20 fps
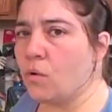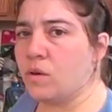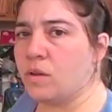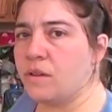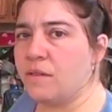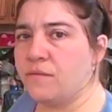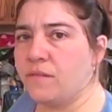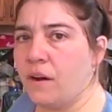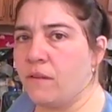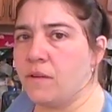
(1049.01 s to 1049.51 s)
to
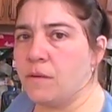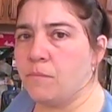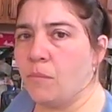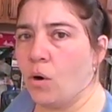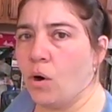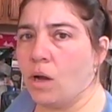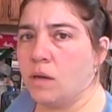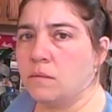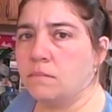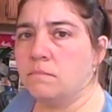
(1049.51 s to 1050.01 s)
the very
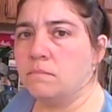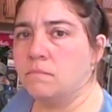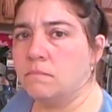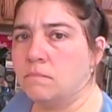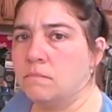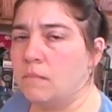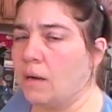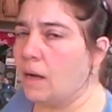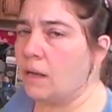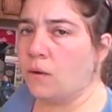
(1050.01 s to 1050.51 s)
bottom.
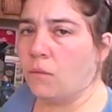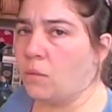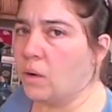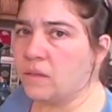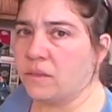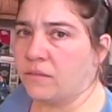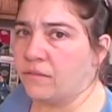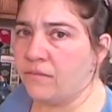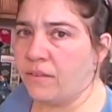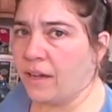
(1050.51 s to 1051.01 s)
I don't
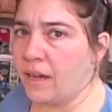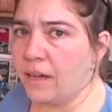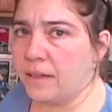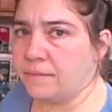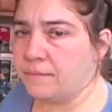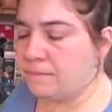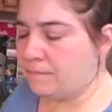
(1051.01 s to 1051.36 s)
want the fat.